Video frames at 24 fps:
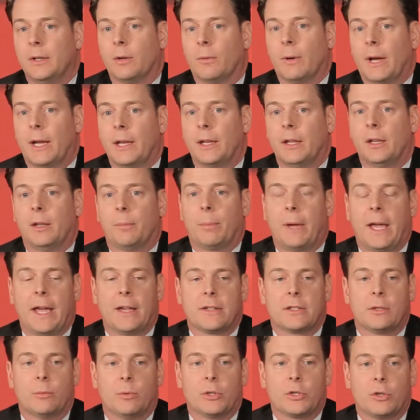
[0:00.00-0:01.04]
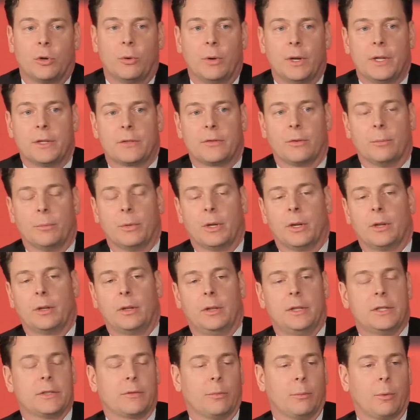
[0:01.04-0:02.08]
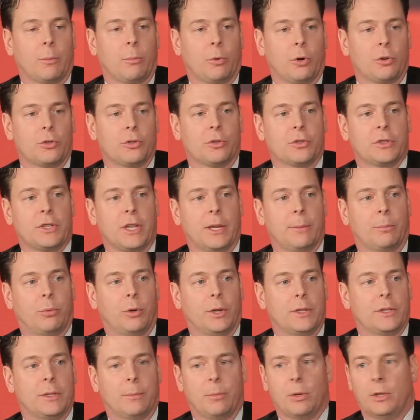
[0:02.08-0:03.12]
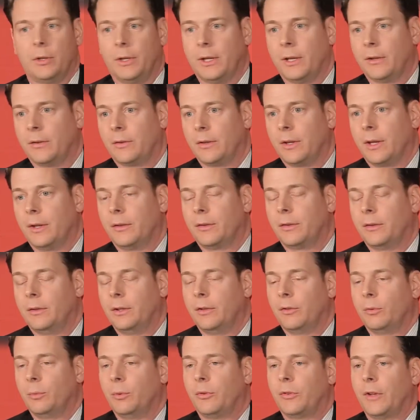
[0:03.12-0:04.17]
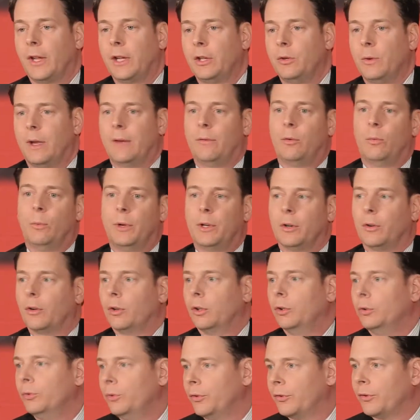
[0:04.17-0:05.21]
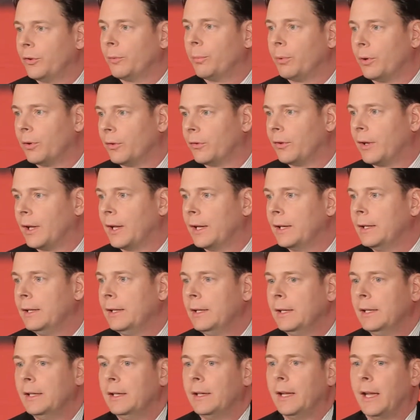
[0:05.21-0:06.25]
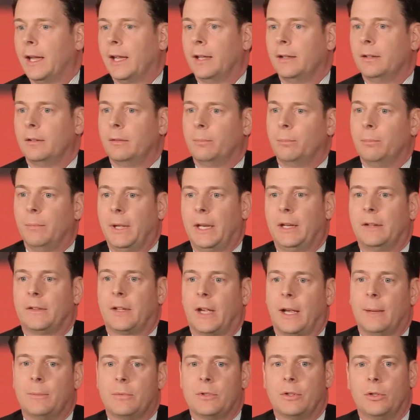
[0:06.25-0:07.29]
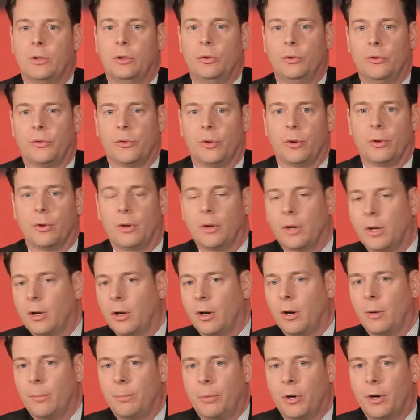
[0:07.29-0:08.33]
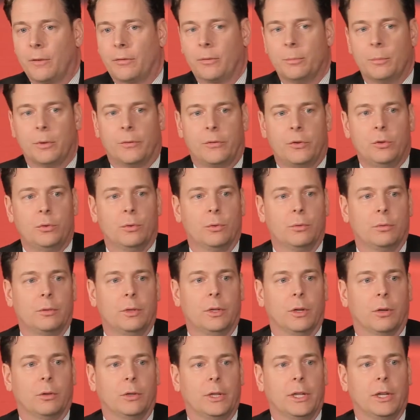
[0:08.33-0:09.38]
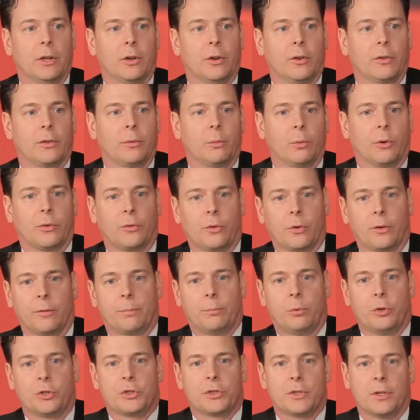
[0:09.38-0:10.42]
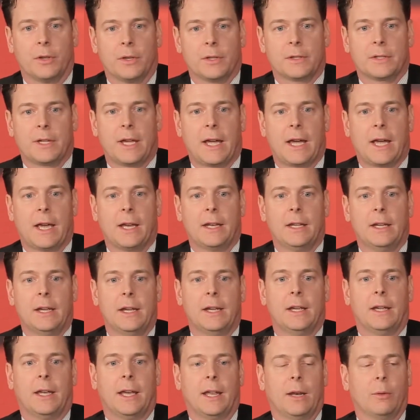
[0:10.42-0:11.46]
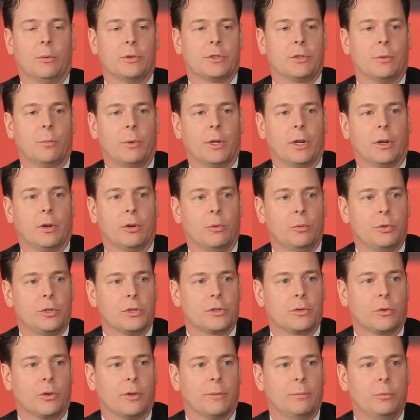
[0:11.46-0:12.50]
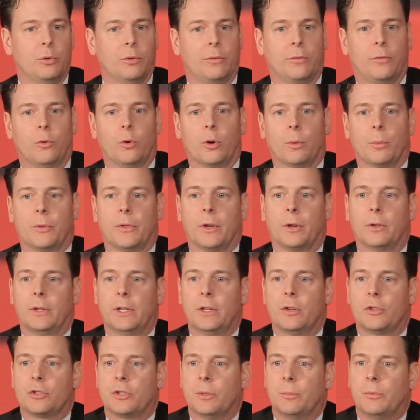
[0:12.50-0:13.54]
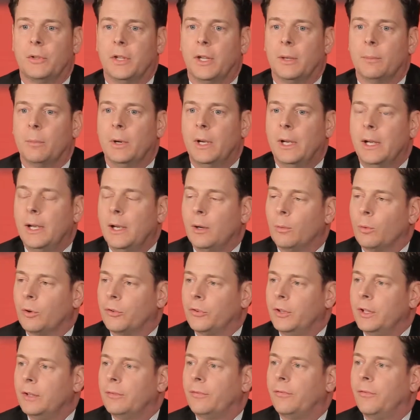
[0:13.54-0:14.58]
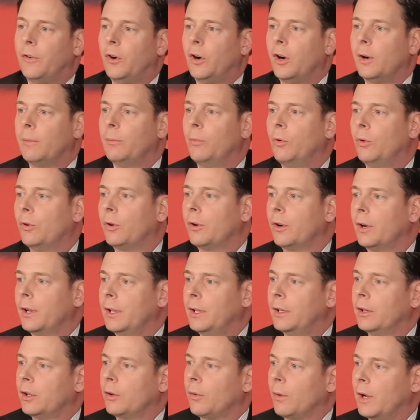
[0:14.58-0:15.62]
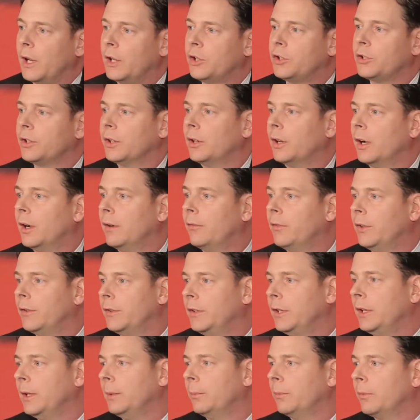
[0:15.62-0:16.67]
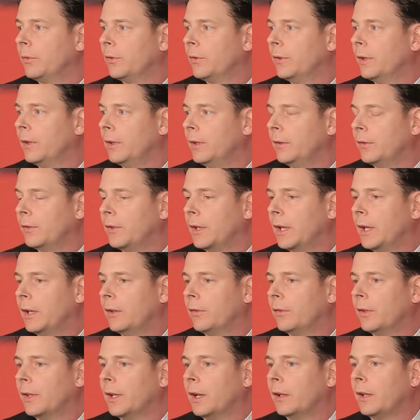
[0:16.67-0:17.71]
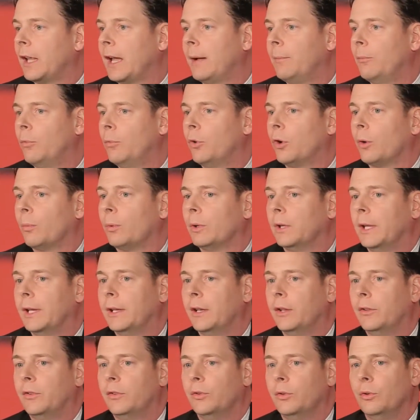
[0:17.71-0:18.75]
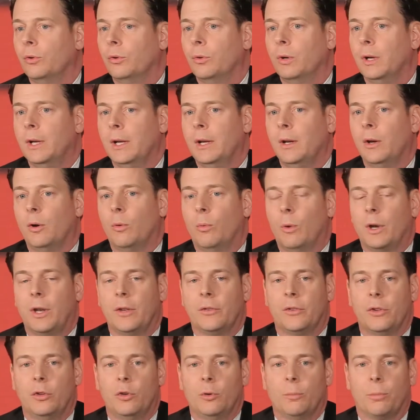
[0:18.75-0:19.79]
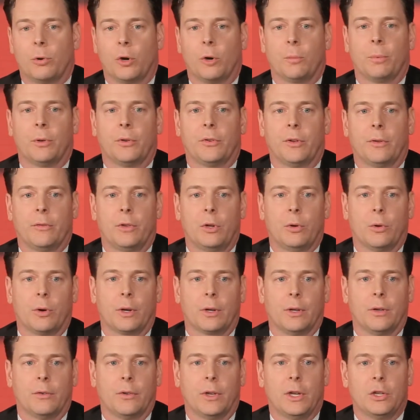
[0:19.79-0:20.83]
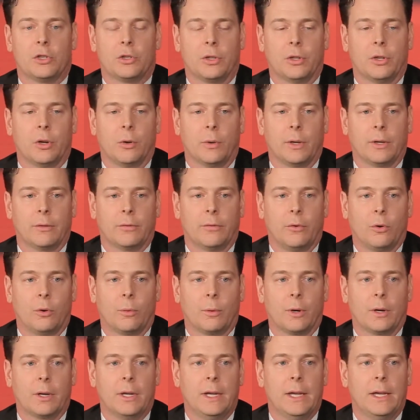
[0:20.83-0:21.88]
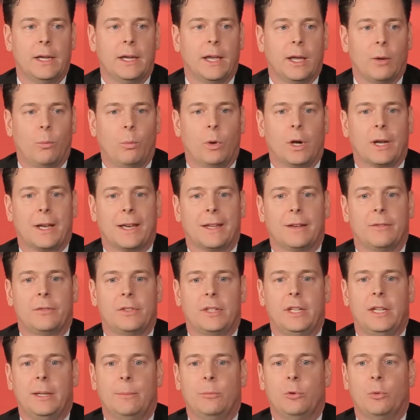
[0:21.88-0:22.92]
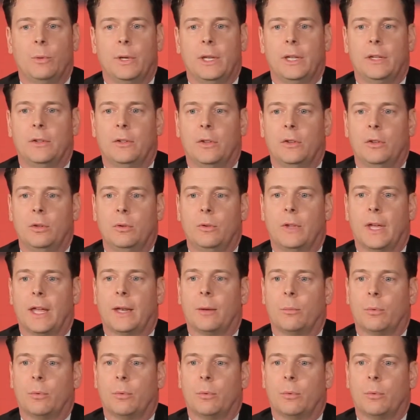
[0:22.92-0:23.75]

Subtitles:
Right. In the past, it was always, at least from a merger standpoint, typically, as Liz was saying, you have a winner and a loser per se, and many times the loser, apart from a few leaders, were sort of pushed to the side, and it was the winner who would just sort of move forward with their leadership team. We're seeing far more integration of the teams these days, and a lot more related to what is the new purpose of the organization going forward, and what kind of team do we need to do that.